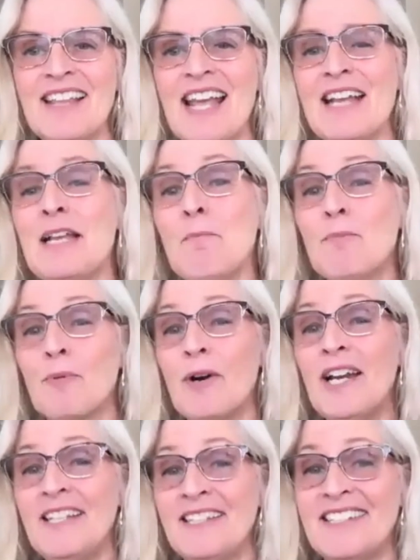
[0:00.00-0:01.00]
that can
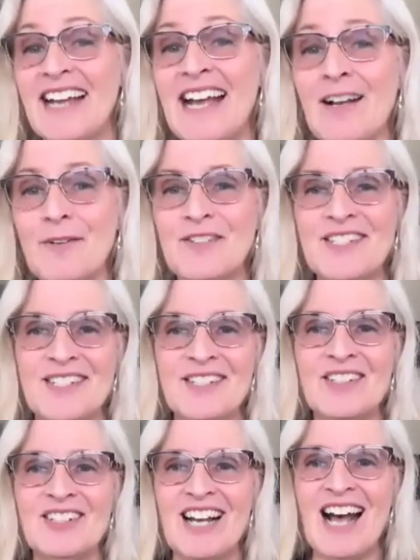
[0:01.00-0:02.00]
break down
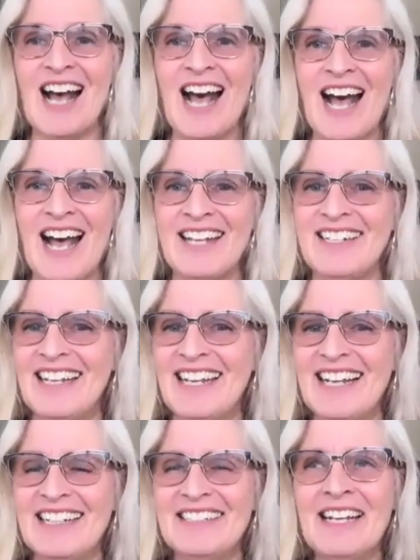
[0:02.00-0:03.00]
silicone,
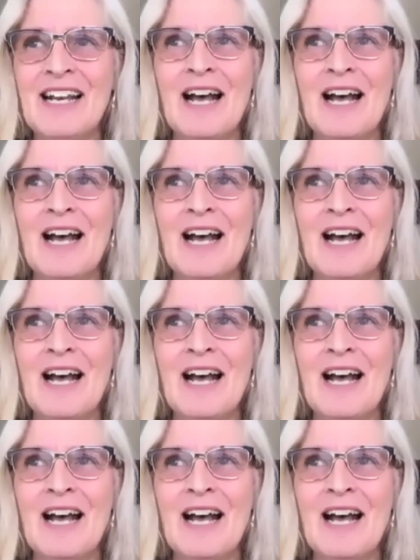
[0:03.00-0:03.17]
and